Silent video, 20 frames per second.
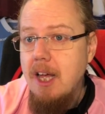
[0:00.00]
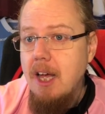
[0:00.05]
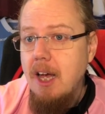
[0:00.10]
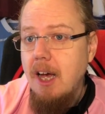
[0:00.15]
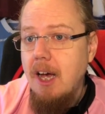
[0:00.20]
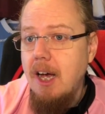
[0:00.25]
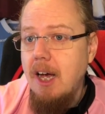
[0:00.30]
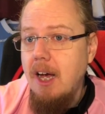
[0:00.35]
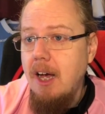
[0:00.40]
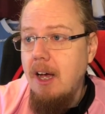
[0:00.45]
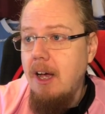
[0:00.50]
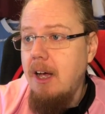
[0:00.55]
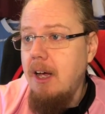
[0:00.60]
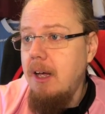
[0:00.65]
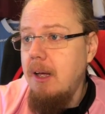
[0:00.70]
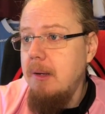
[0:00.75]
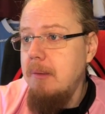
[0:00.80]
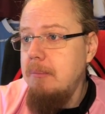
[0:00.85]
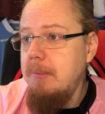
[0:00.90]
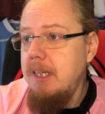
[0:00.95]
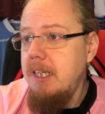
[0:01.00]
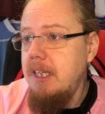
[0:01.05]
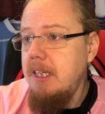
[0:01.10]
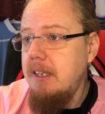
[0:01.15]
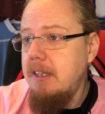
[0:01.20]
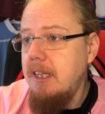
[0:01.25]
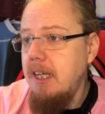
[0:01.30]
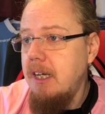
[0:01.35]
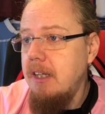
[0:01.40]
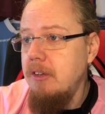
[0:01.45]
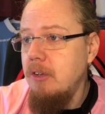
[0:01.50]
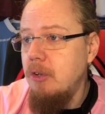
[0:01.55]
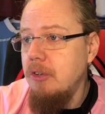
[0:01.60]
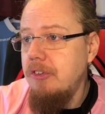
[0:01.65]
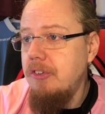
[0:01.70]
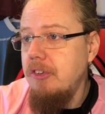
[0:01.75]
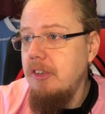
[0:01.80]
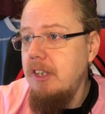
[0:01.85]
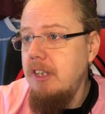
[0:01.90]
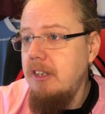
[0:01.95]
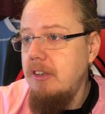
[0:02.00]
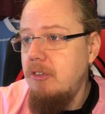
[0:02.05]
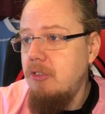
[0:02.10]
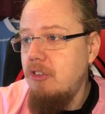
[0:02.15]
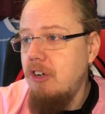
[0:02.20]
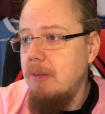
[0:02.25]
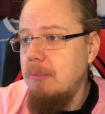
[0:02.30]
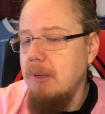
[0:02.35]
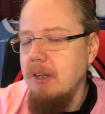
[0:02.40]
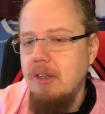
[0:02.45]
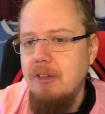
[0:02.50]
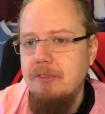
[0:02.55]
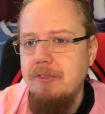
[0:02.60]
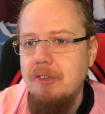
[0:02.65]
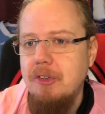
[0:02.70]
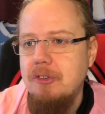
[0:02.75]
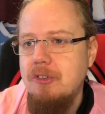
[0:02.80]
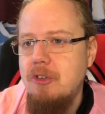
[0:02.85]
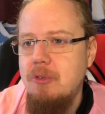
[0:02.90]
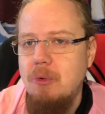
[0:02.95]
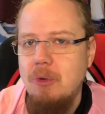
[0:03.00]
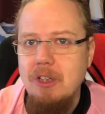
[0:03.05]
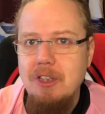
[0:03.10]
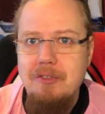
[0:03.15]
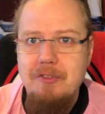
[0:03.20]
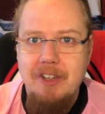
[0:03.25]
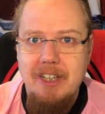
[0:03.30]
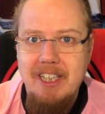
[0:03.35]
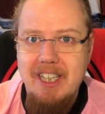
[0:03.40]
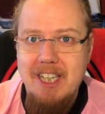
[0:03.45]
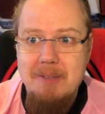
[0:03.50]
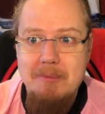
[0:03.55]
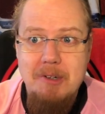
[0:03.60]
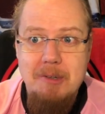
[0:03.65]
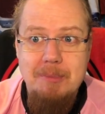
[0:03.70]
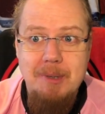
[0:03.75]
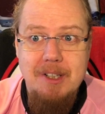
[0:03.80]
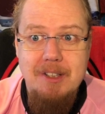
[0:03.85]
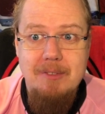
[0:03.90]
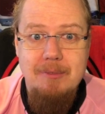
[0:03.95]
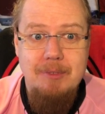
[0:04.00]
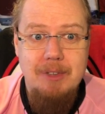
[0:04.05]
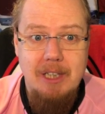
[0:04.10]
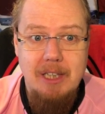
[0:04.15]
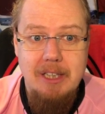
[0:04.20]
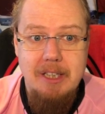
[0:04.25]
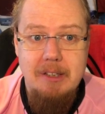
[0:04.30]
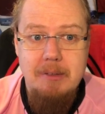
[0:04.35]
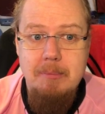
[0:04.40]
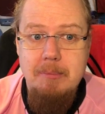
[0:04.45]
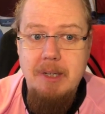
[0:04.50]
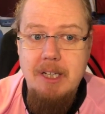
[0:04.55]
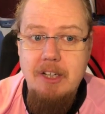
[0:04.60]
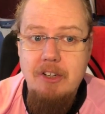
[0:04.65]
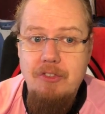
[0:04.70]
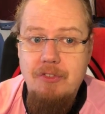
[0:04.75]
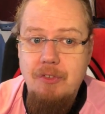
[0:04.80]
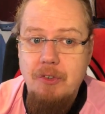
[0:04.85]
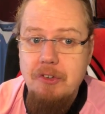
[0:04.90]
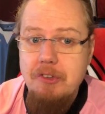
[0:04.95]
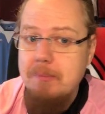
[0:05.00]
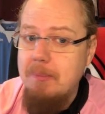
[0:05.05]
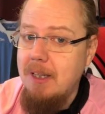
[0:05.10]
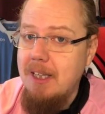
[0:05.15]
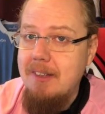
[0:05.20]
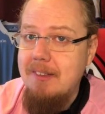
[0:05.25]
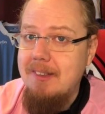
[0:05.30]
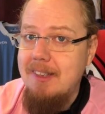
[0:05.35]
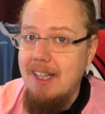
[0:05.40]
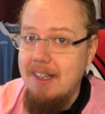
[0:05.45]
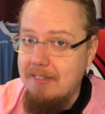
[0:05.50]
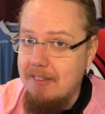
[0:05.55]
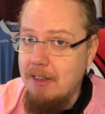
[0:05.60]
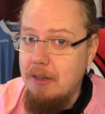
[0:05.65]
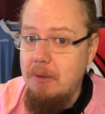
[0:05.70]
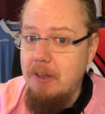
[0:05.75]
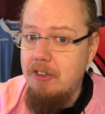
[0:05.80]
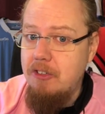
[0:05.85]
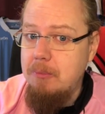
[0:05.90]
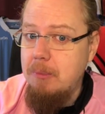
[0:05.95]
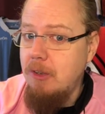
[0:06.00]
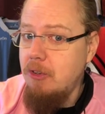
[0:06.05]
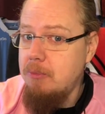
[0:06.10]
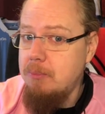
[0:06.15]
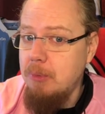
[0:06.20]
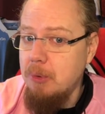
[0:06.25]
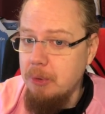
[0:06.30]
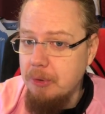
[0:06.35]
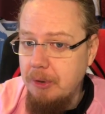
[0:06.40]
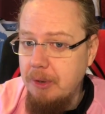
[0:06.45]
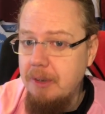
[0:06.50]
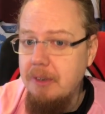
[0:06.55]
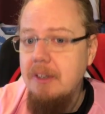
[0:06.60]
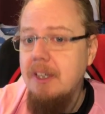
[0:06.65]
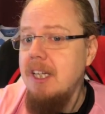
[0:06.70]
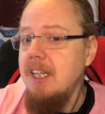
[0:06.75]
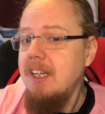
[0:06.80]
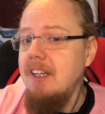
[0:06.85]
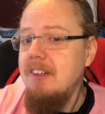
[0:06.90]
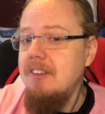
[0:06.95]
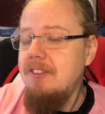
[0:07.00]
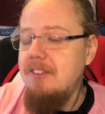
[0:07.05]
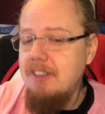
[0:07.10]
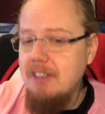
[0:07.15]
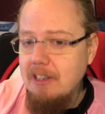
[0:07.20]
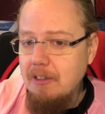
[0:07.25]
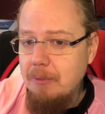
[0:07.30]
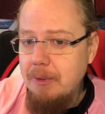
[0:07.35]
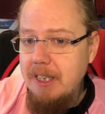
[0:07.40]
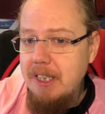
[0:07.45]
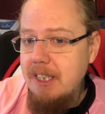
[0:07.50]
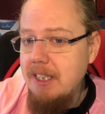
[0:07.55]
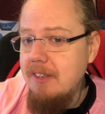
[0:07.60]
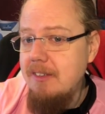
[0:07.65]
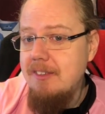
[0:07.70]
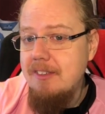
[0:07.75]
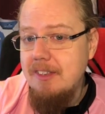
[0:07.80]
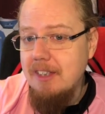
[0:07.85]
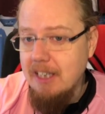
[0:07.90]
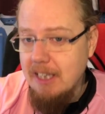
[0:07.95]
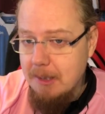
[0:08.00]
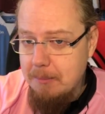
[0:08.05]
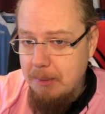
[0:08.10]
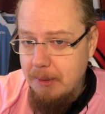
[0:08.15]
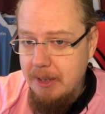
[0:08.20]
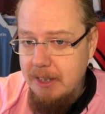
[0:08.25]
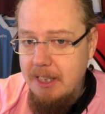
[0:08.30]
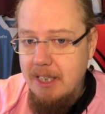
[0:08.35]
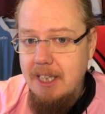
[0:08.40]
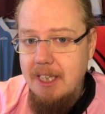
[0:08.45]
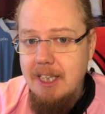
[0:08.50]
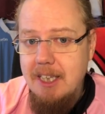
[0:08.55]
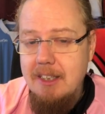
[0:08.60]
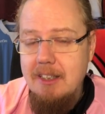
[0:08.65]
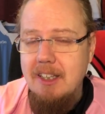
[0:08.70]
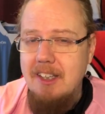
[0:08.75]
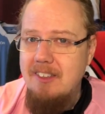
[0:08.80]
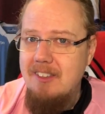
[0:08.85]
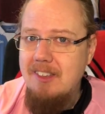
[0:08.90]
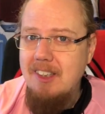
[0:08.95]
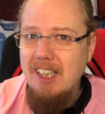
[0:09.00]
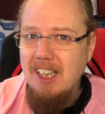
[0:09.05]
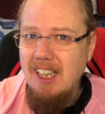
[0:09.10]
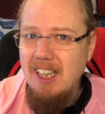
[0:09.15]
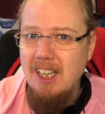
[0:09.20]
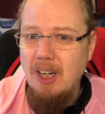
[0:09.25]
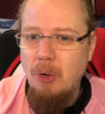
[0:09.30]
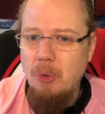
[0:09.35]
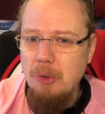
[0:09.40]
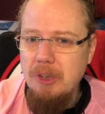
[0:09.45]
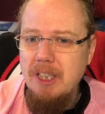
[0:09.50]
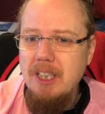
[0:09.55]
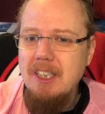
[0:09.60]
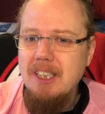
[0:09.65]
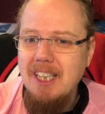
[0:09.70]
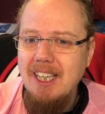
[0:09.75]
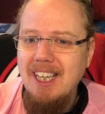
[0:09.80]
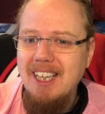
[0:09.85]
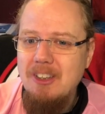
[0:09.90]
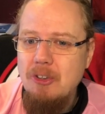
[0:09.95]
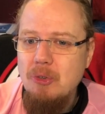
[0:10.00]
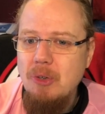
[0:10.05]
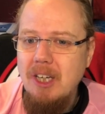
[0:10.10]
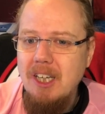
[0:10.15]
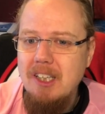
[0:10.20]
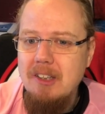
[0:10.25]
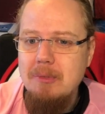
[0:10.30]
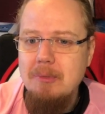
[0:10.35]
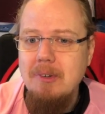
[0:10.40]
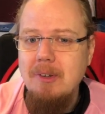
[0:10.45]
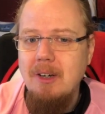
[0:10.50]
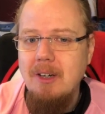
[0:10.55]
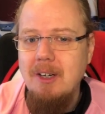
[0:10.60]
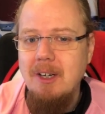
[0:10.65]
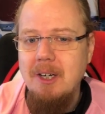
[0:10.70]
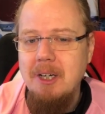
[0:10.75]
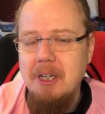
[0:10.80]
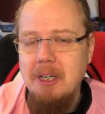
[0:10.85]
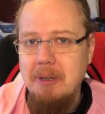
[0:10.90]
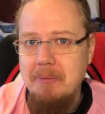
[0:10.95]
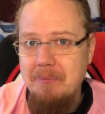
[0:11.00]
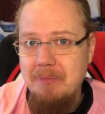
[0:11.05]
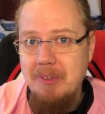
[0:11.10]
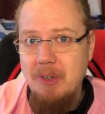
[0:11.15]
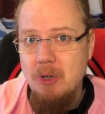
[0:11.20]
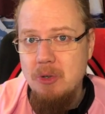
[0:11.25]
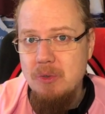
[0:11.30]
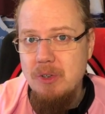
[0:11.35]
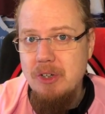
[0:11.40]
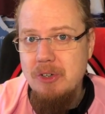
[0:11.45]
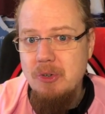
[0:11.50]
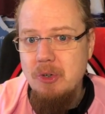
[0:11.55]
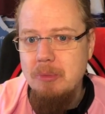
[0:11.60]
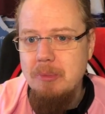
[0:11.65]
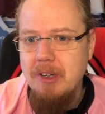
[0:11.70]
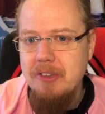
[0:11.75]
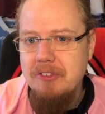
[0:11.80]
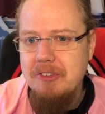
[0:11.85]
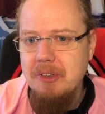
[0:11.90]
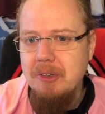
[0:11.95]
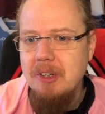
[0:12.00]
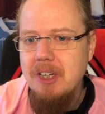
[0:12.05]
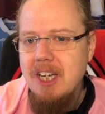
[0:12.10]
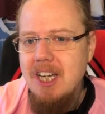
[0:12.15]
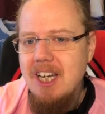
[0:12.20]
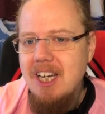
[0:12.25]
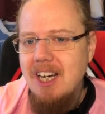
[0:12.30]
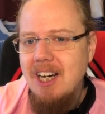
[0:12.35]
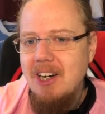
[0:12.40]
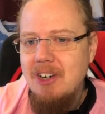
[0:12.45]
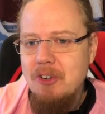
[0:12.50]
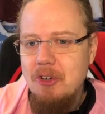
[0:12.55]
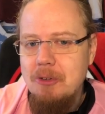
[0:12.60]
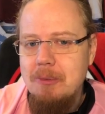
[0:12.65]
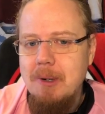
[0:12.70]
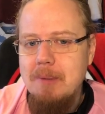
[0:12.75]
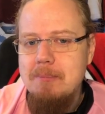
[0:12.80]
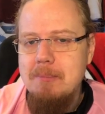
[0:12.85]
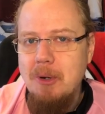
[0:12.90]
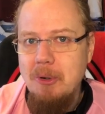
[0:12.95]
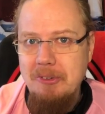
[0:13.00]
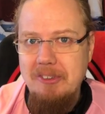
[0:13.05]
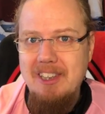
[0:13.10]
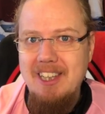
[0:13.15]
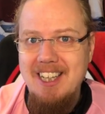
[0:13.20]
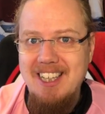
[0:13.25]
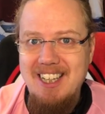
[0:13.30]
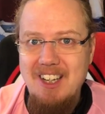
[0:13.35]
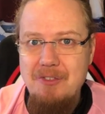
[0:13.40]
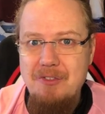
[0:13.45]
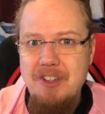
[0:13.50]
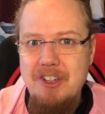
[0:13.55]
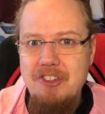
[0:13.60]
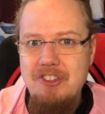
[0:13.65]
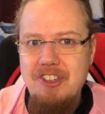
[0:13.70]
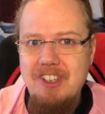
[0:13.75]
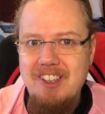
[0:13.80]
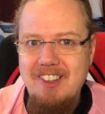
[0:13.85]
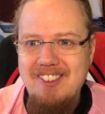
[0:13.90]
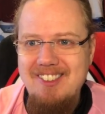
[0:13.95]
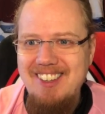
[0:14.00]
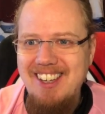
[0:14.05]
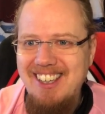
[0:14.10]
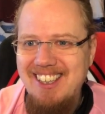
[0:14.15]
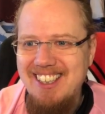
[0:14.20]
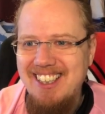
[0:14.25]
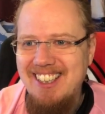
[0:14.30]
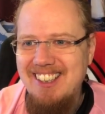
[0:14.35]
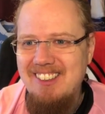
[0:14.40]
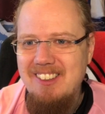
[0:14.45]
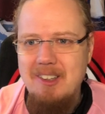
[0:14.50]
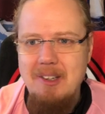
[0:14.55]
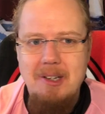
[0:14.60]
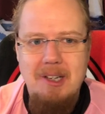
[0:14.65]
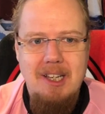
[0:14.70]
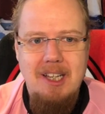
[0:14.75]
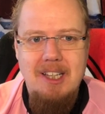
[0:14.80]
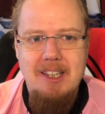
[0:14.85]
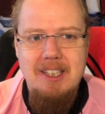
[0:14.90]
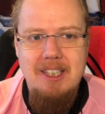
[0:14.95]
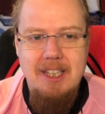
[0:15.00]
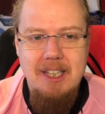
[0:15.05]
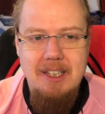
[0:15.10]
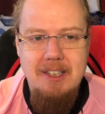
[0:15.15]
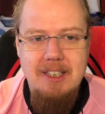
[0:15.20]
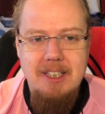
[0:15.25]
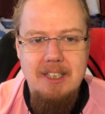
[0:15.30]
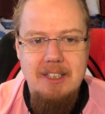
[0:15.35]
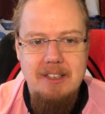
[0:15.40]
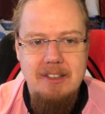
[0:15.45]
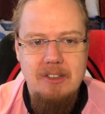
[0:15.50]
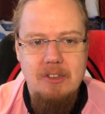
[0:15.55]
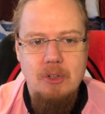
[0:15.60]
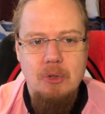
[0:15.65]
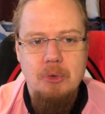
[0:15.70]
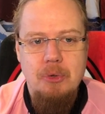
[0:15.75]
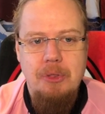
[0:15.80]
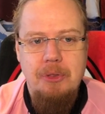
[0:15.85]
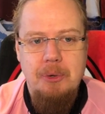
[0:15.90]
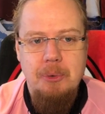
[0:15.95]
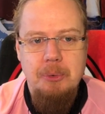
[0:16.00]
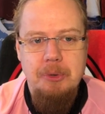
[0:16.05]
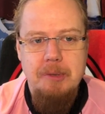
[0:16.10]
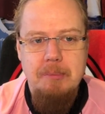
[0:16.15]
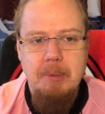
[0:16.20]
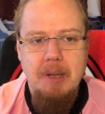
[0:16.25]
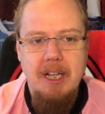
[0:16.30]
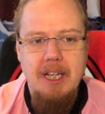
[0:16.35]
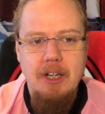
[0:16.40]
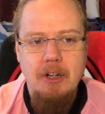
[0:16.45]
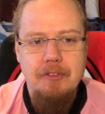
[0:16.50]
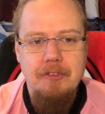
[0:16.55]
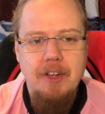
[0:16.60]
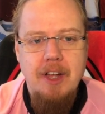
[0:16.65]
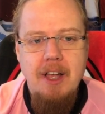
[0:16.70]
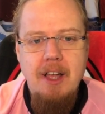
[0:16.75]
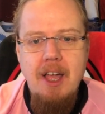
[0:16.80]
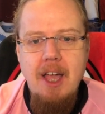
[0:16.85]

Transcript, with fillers: uh, meaning they are not in trouble of not qualifying anymore. But will they manage first place? That's the question, because Bodø still winning, still a point ahead, and still owning the head to head um, over Roma. So Roma most likely finishing in second, uh, need, needing to go through the playoff.